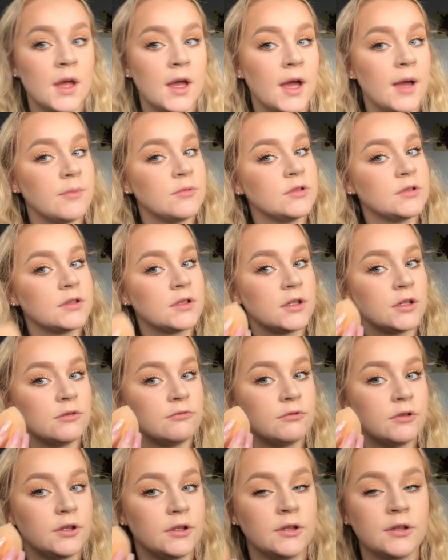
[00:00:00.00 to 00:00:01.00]
I'm just going to
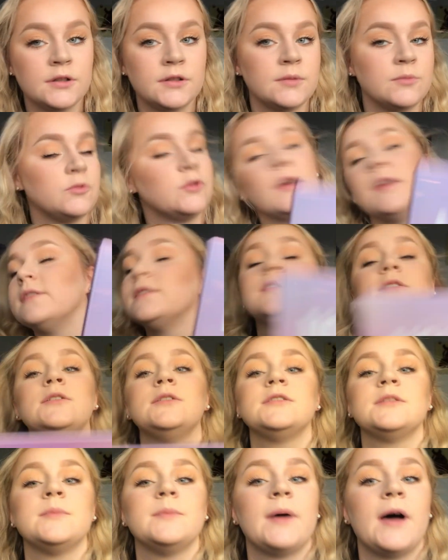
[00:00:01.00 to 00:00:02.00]
run some
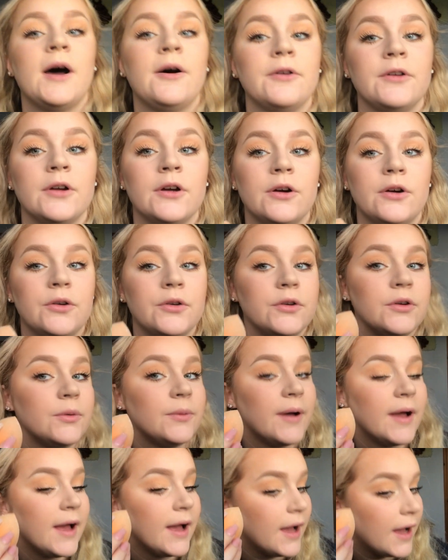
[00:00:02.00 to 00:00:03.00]
translucent powder under
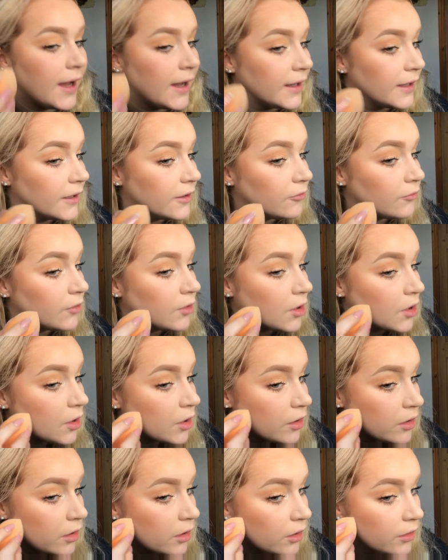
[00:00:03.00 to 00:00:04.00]
where I have
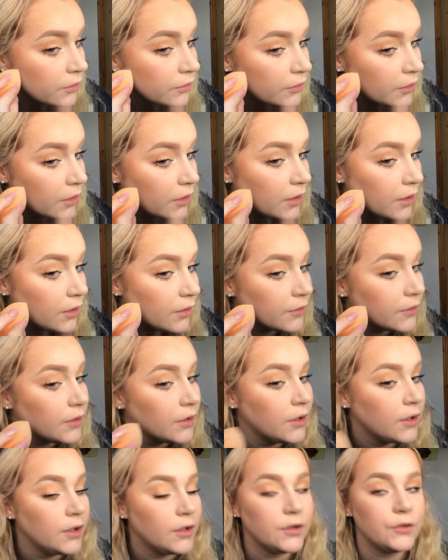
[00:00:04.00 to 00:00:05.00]
contoured
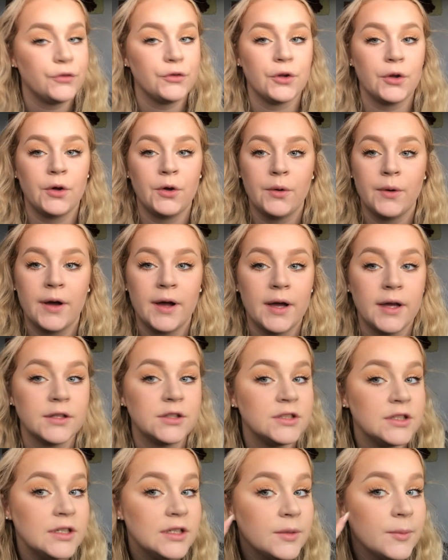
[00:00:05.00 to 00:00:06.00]
to our
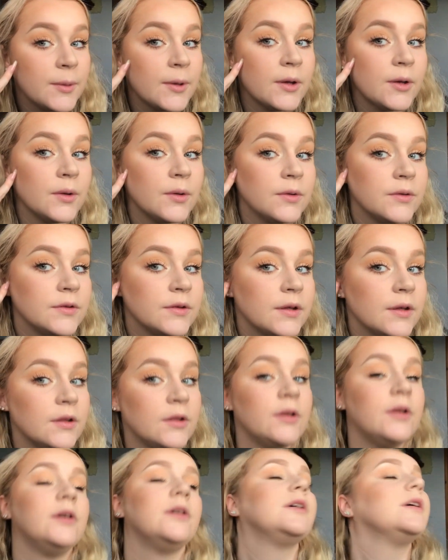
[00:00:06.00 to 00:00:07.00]
cheekbones
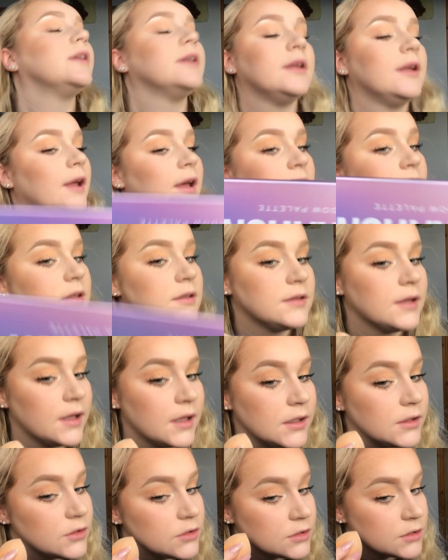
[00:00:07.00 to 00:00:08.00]
look nice
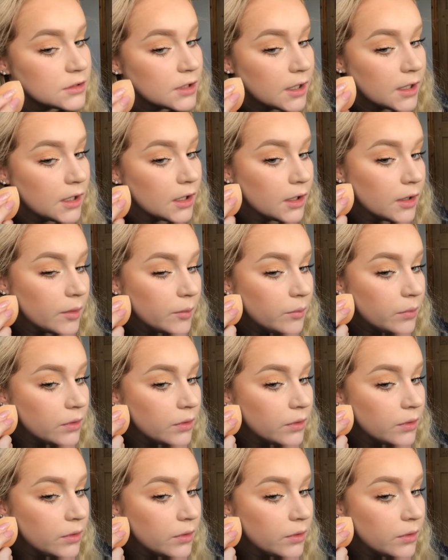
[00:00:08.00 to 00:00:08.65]
and sharp.